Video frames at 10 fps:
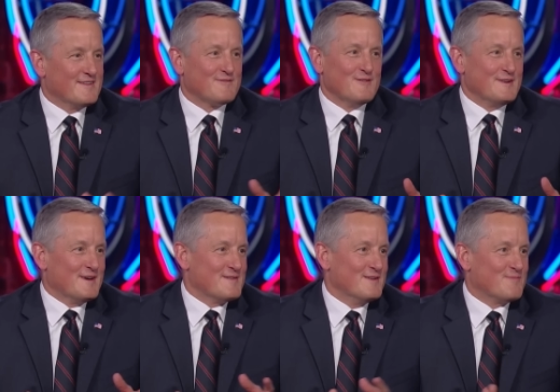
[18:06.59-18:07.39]
that's really
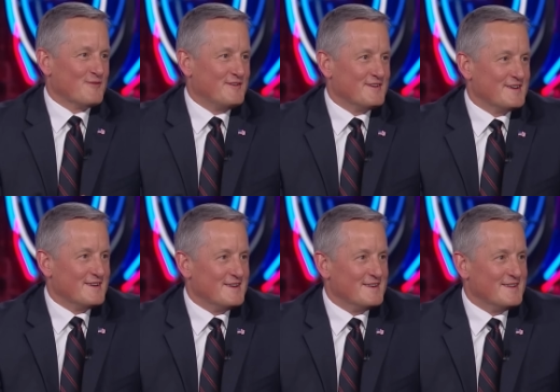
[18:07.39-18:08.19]
not
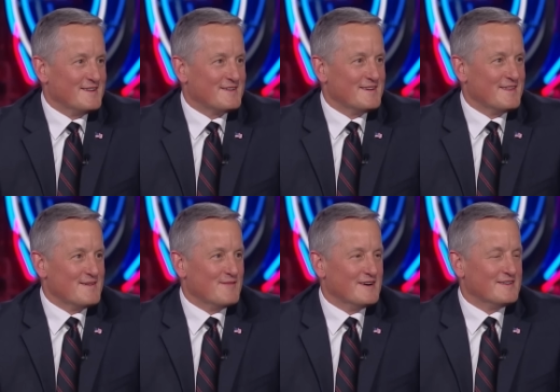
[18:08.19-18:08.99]
appreciated in D.C. that much.